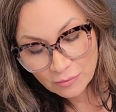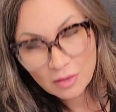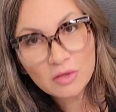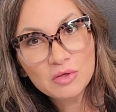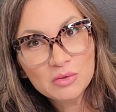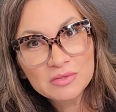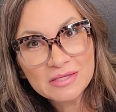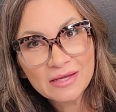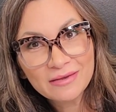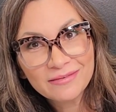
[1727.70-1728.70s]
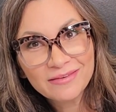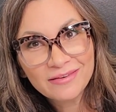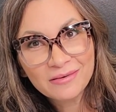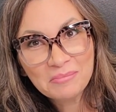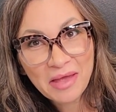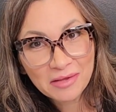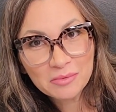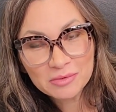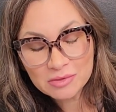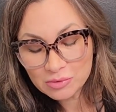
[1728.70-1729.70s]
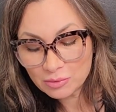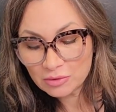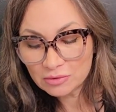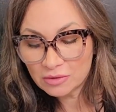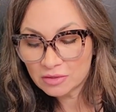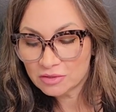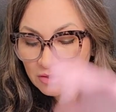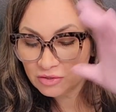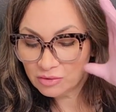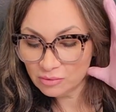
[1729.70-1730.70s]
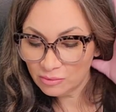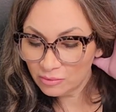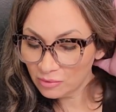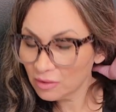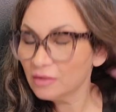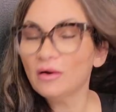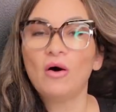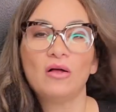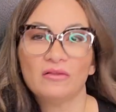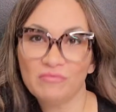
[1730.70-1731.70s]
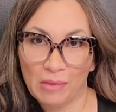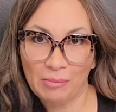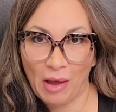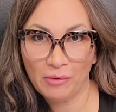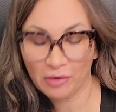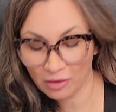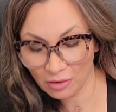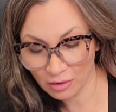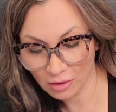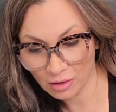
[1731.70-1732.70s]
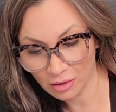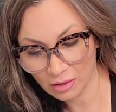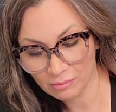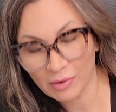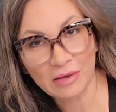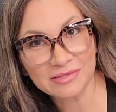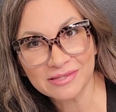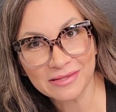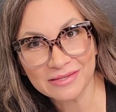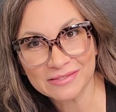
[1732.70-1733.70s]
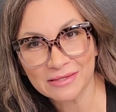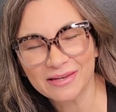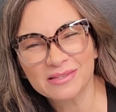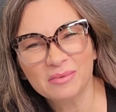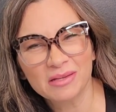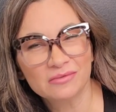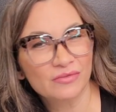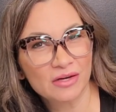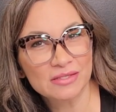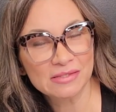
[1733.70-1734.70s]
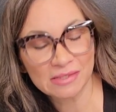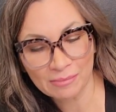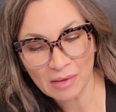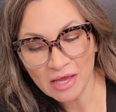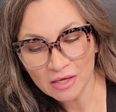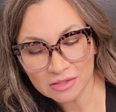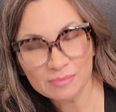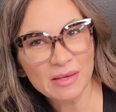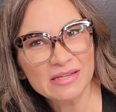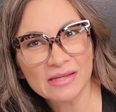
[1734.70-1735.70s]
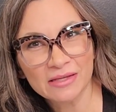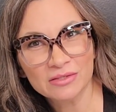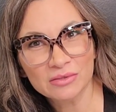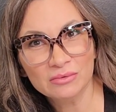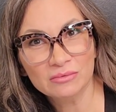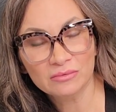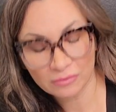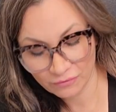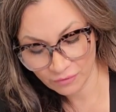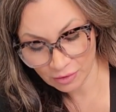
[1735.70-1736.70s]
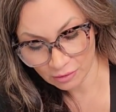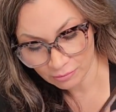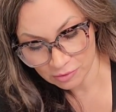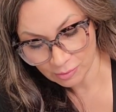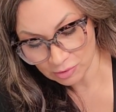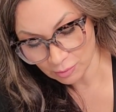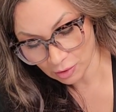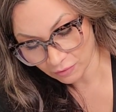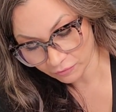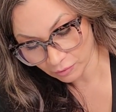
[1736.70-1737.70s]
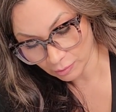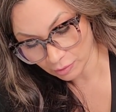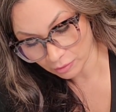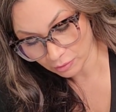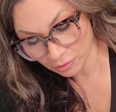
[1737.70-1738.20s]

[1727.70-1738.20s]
using a manual tool to do all of my powder brows and things like that is very slim, just because I do feel so much more comfortable,